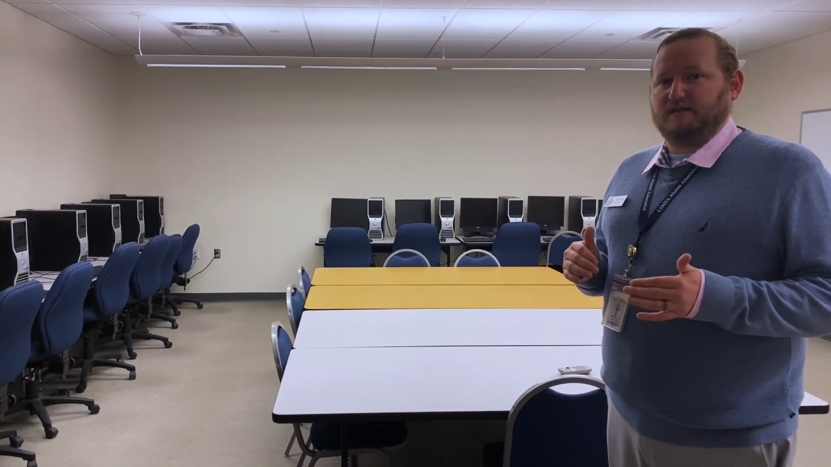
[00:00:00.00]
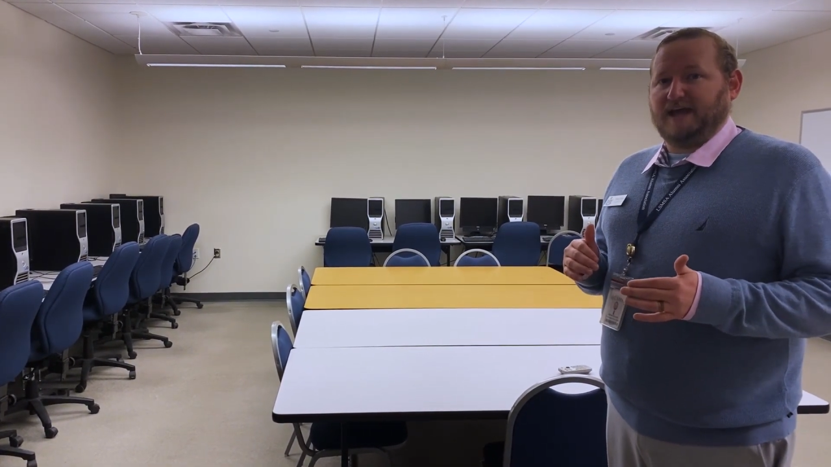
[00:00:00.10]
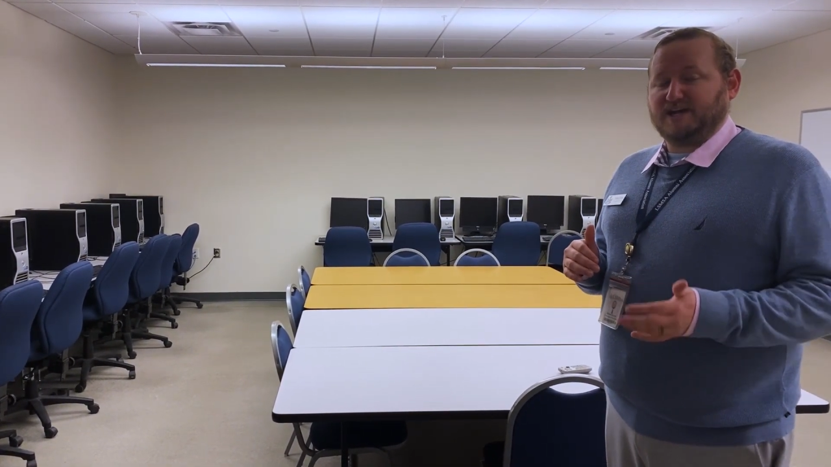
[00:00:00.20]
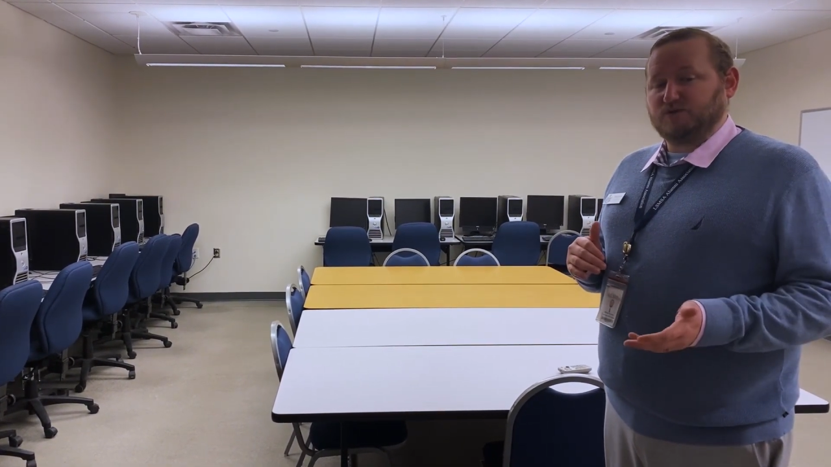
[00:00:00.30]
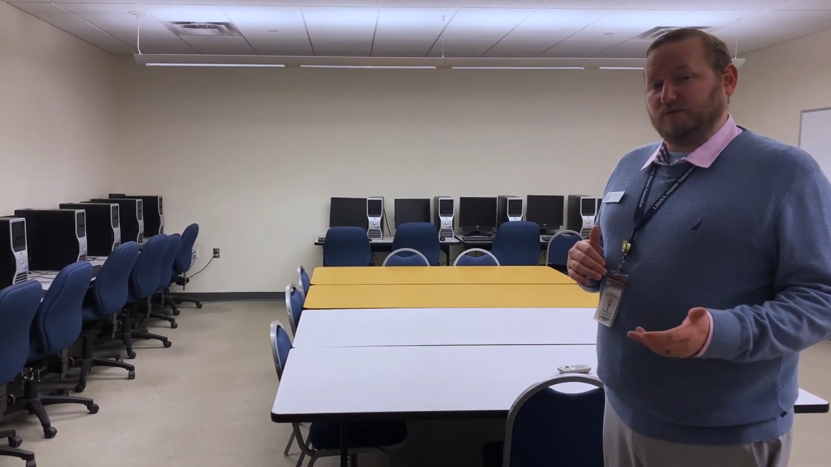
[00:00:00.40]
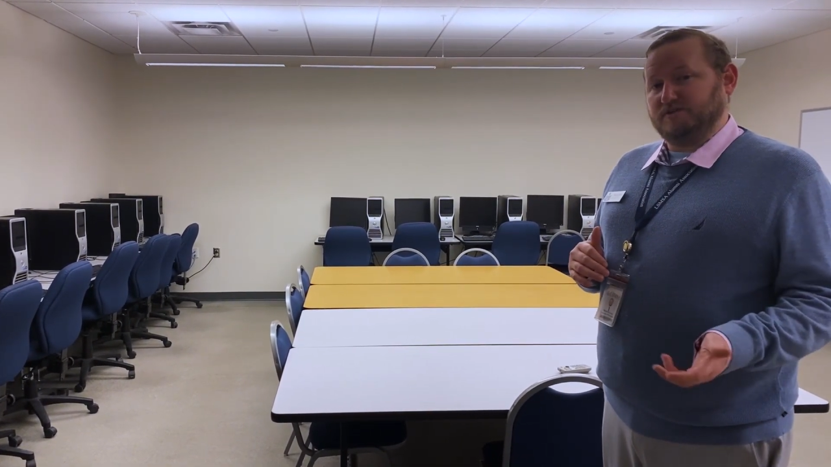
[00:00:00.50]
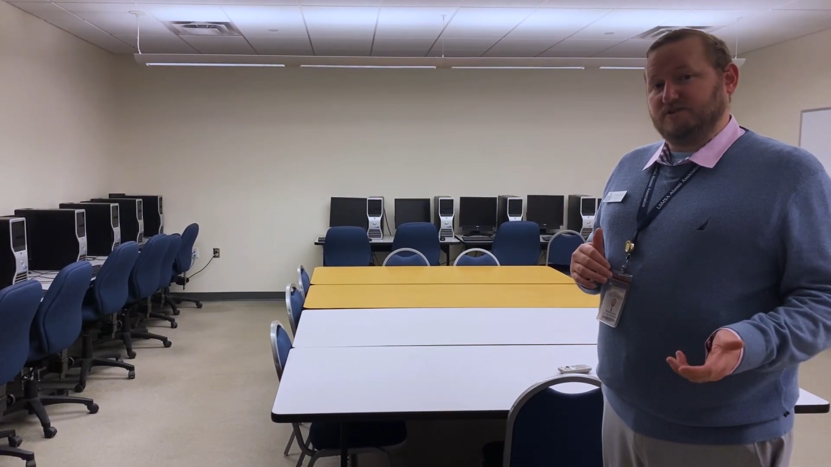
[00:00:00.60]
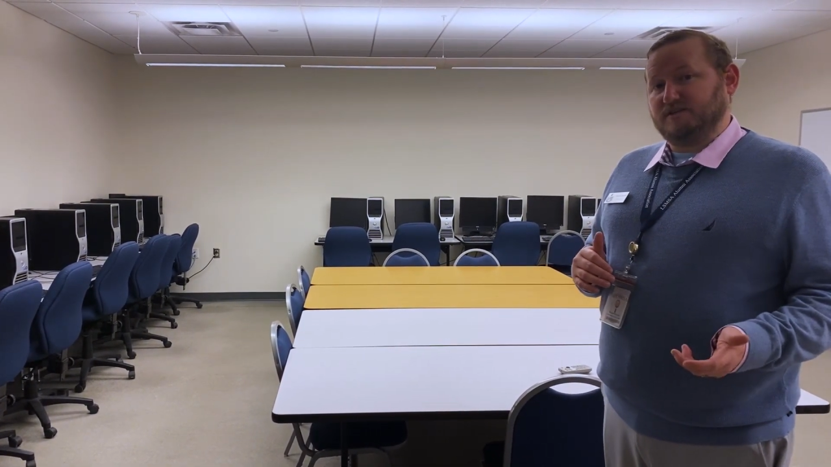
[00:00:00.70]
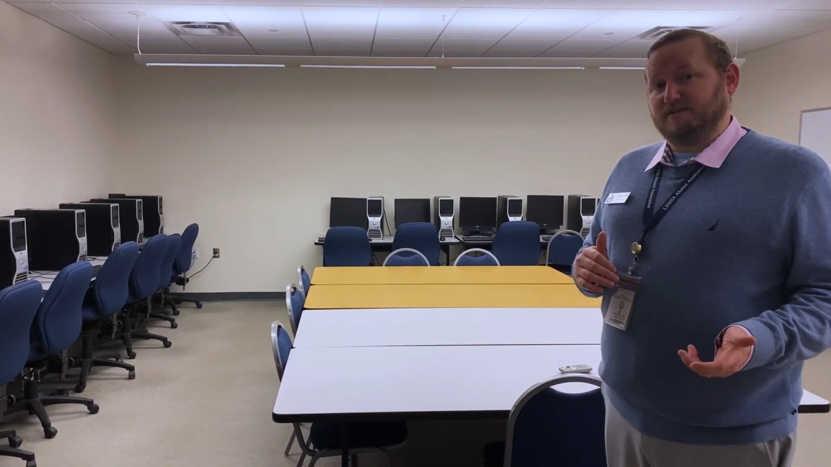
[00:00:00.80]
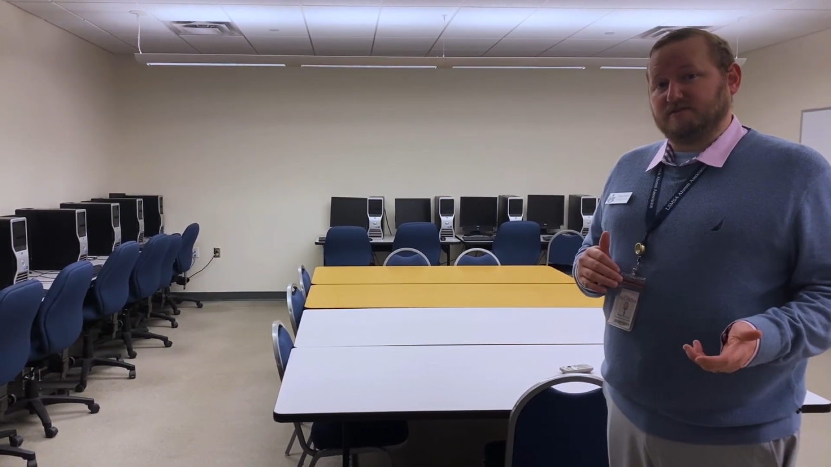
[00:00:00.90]
actual
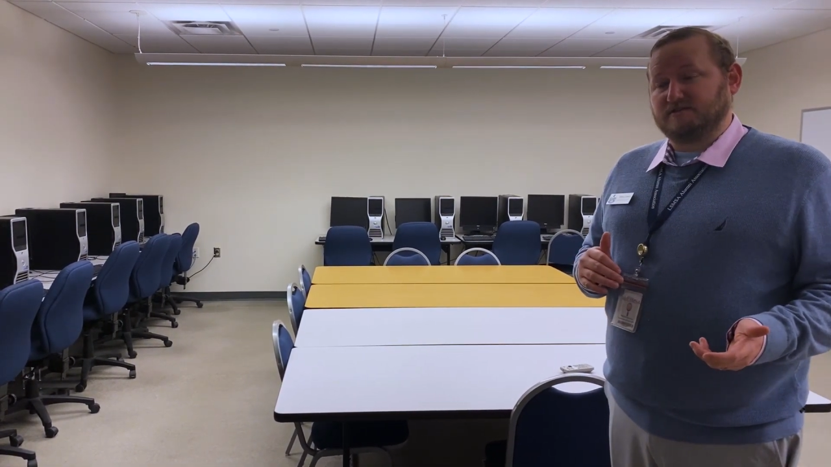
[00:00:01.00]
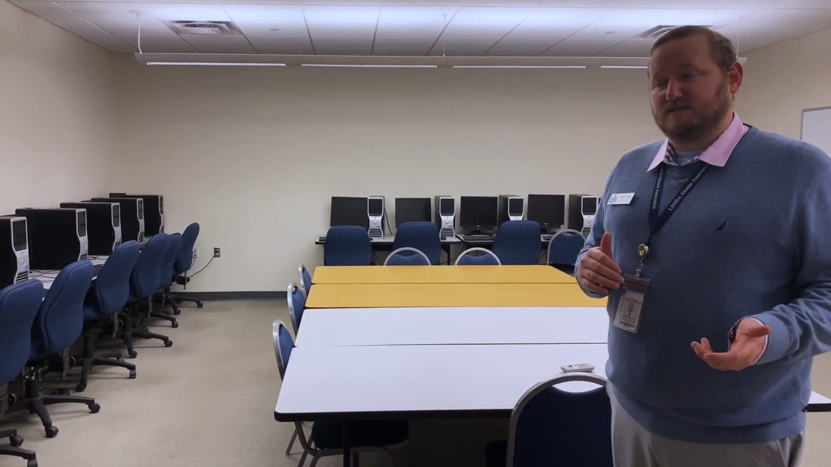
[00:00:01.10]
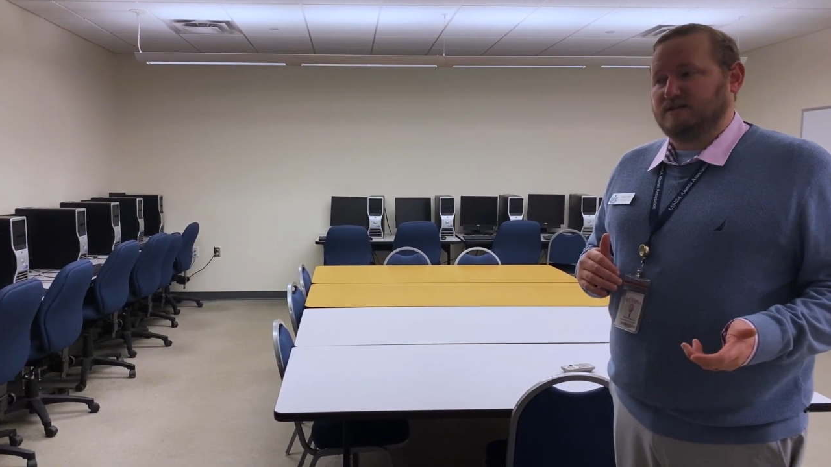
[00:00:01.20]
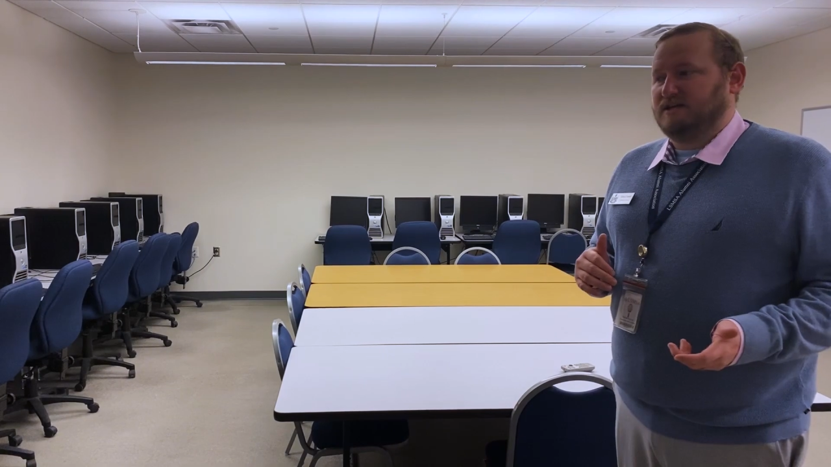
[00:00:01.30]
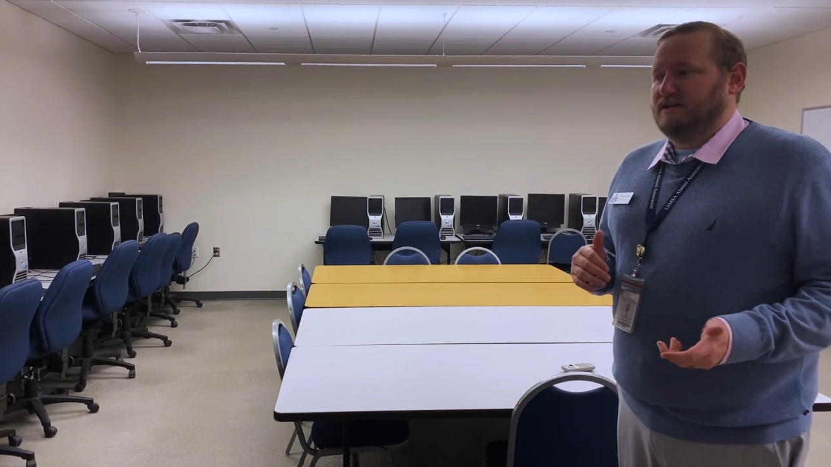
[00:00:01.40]
engineers.